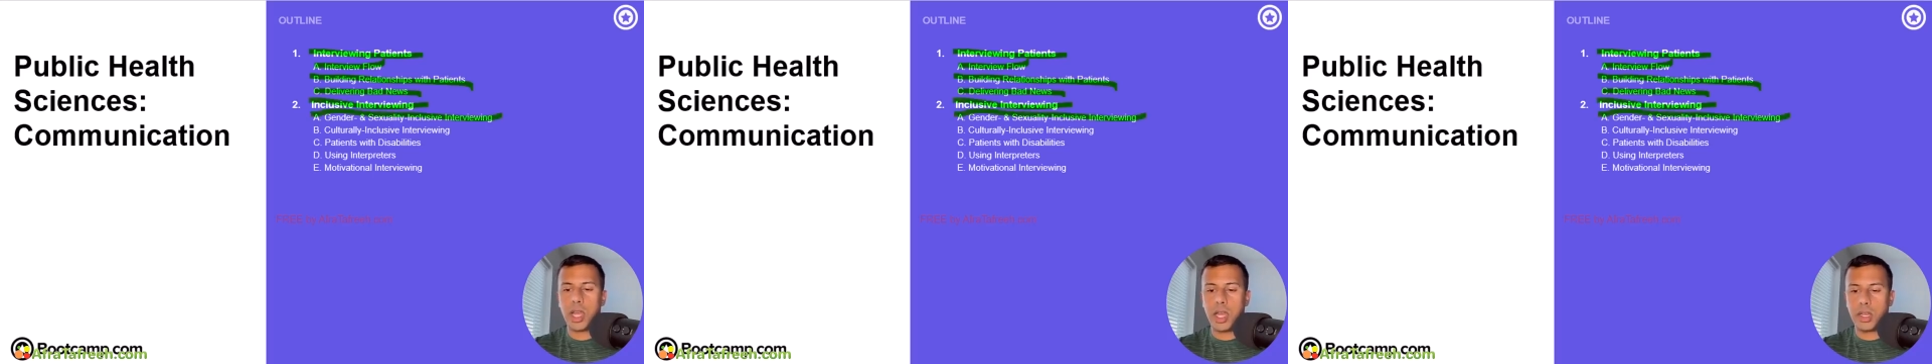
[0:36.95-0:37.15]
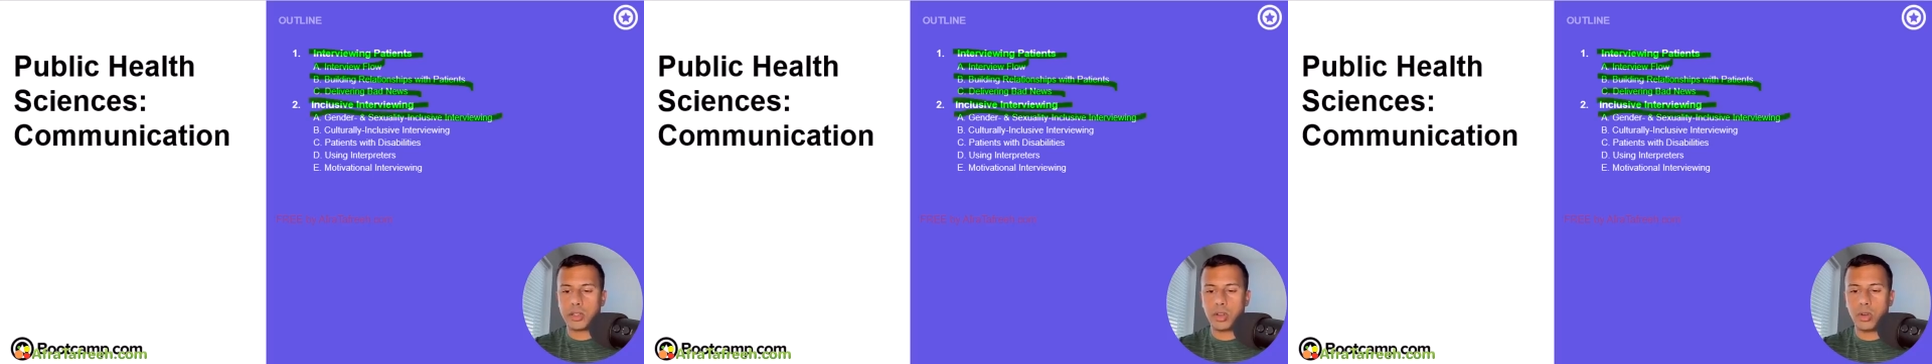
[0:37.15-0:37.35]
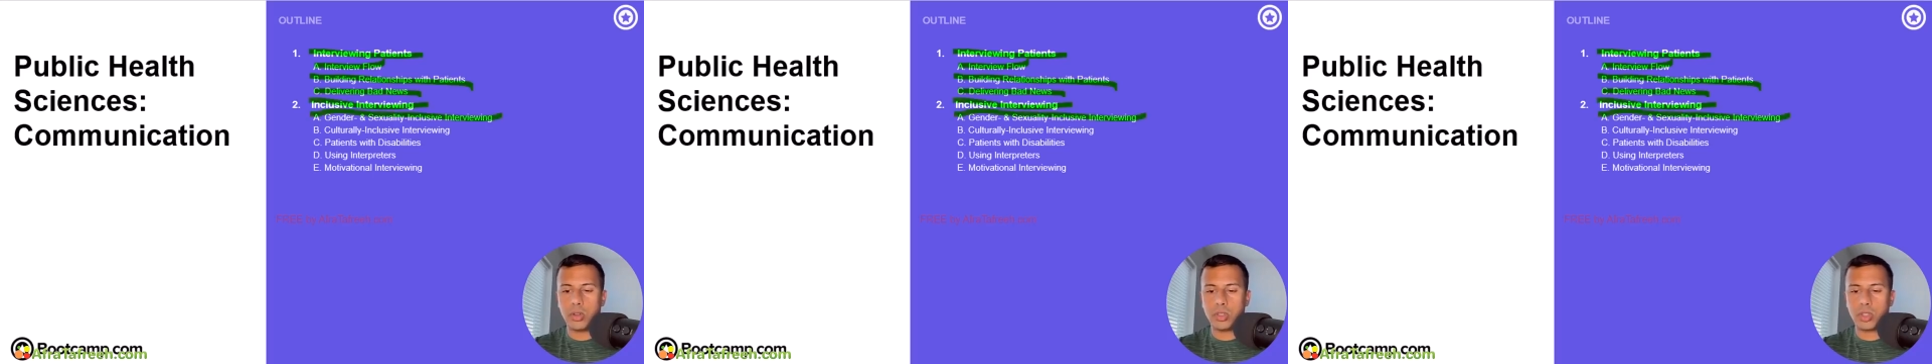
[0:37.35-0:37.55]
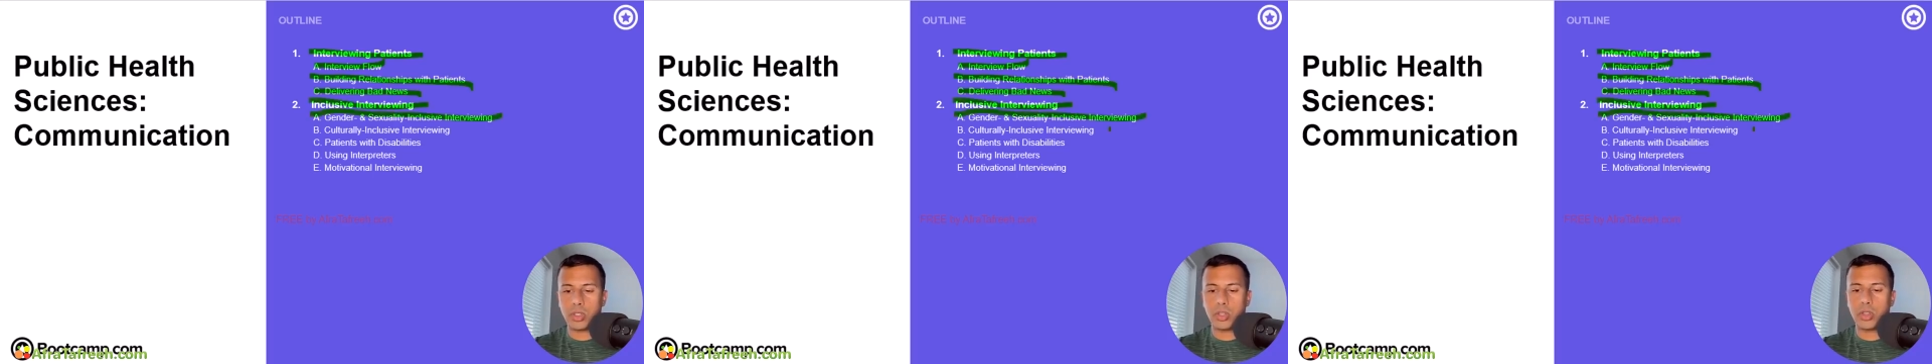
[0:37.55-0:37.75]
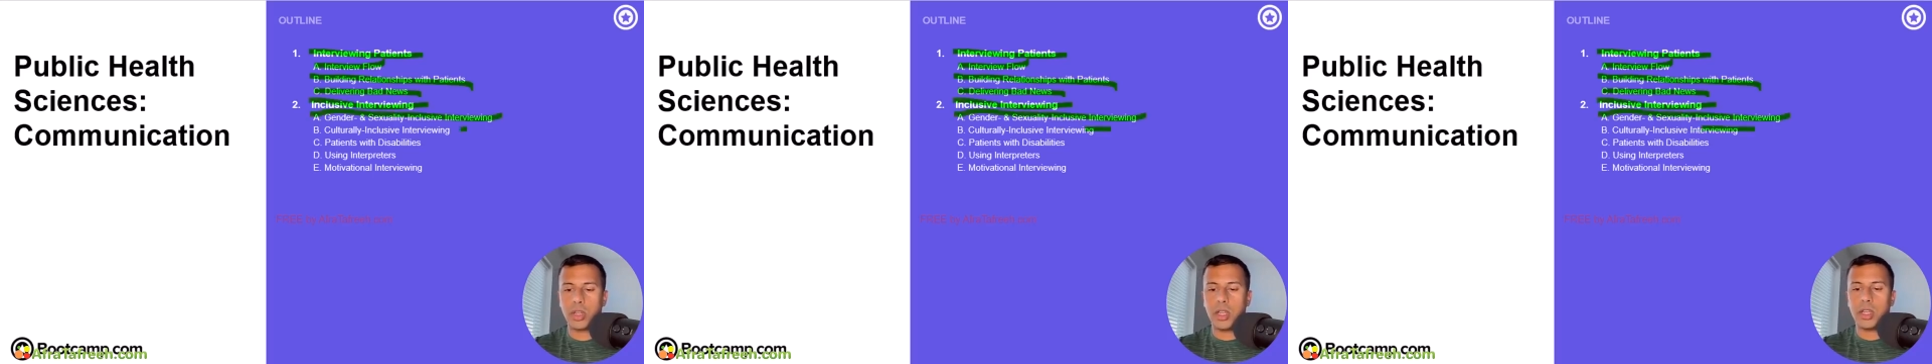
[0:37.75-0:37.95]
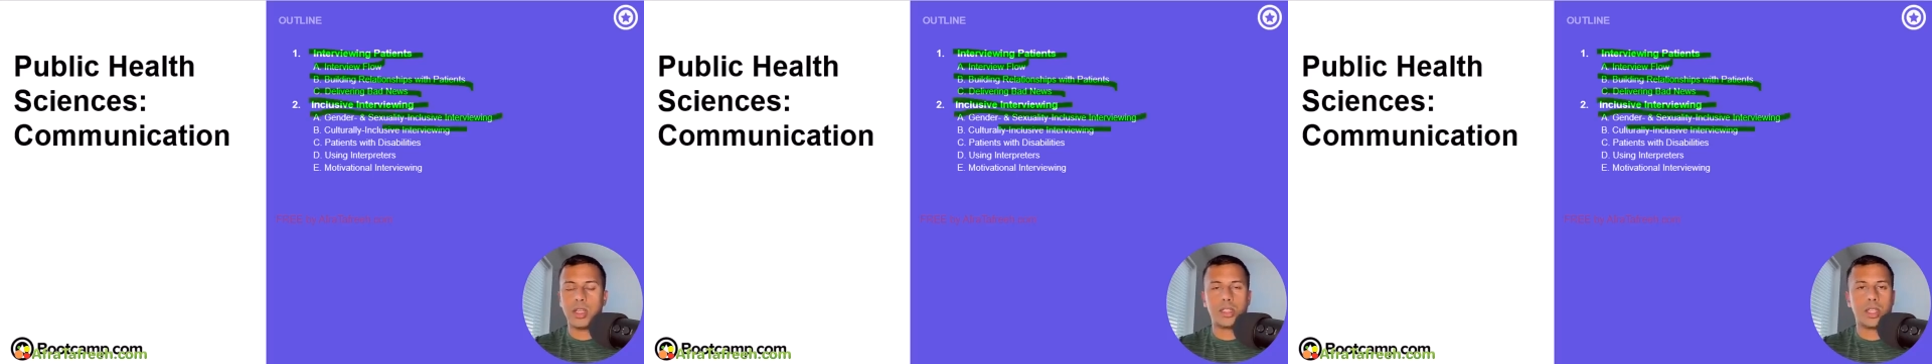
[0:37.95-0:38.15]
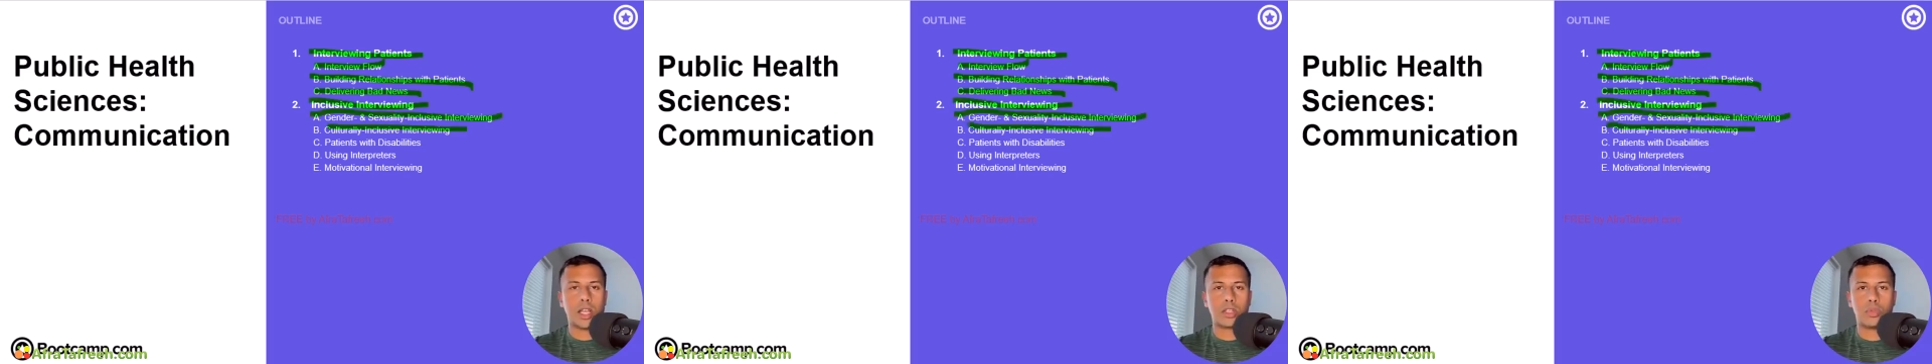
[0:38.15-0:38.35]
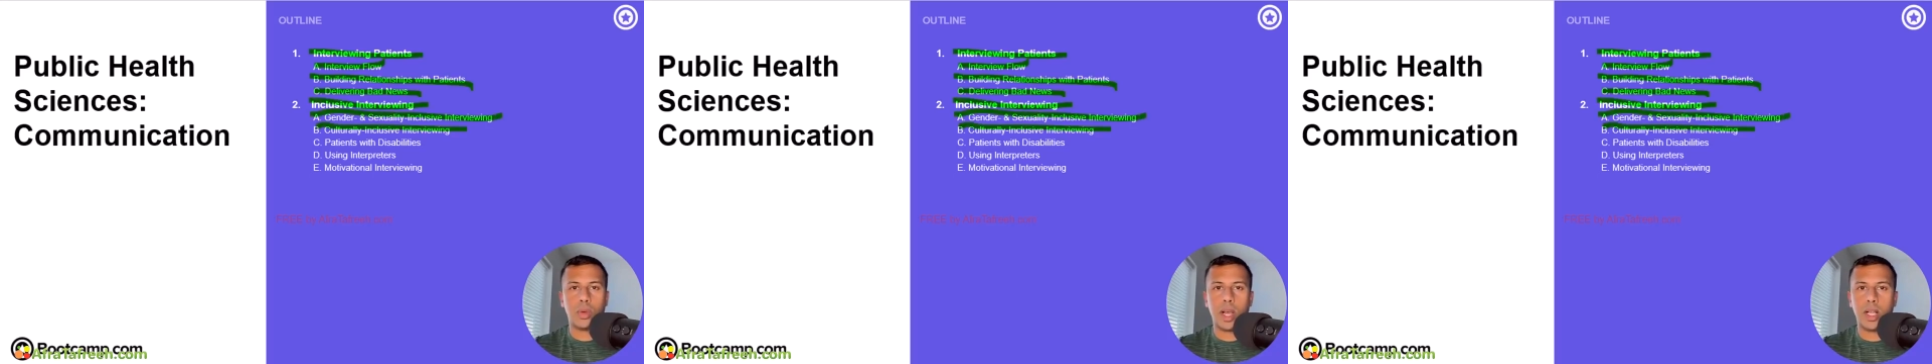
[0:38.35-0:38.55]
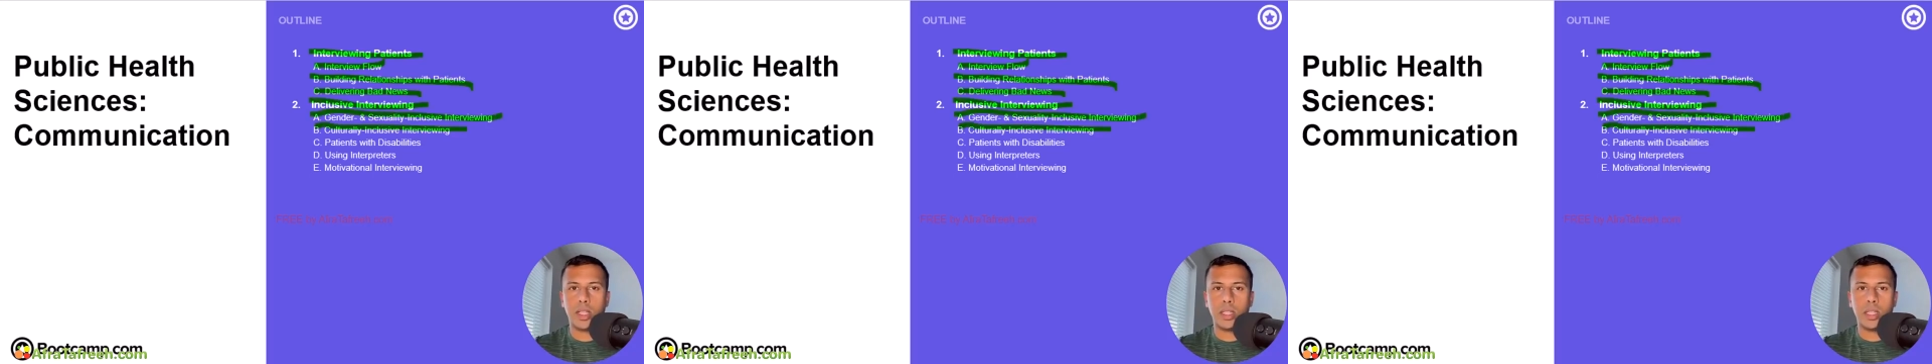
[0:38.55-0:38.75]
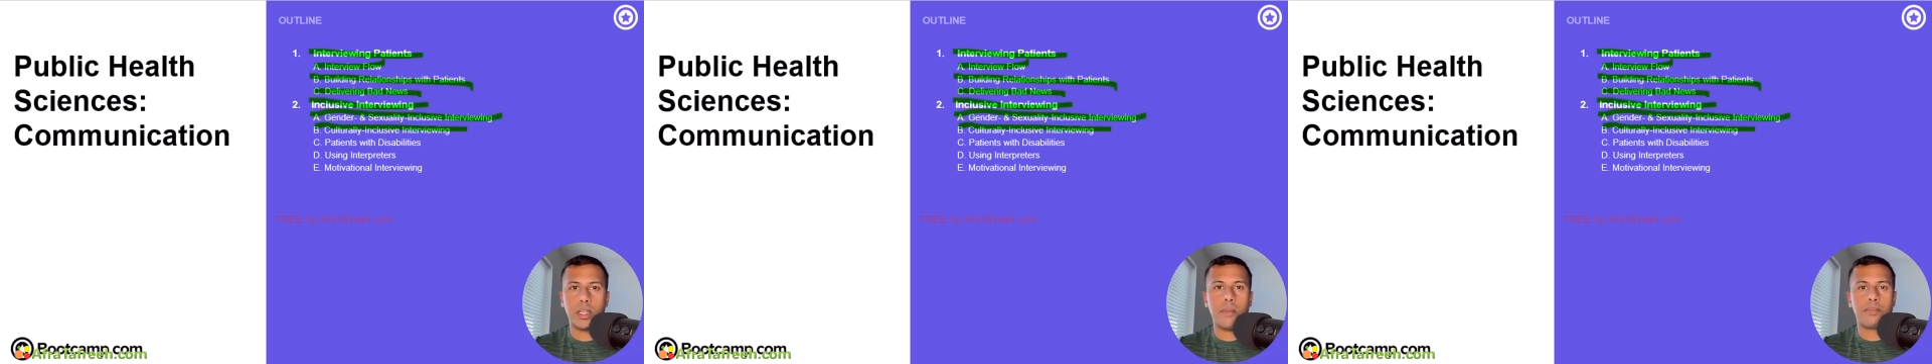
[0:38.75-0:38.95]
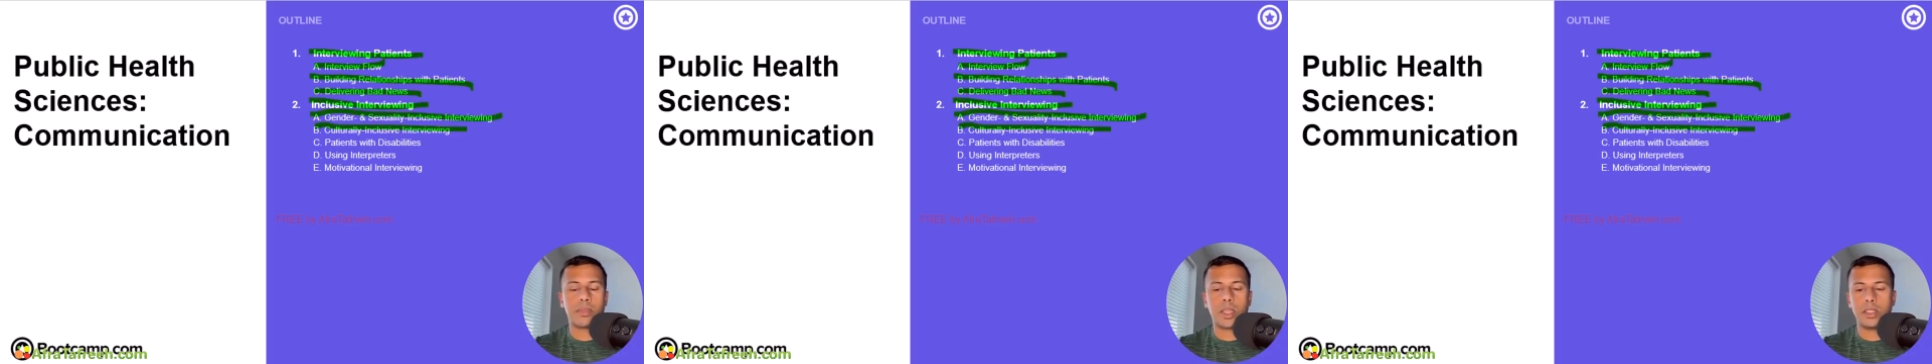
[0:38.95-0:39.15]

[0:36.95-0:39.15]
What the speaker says: and culture, sexuality,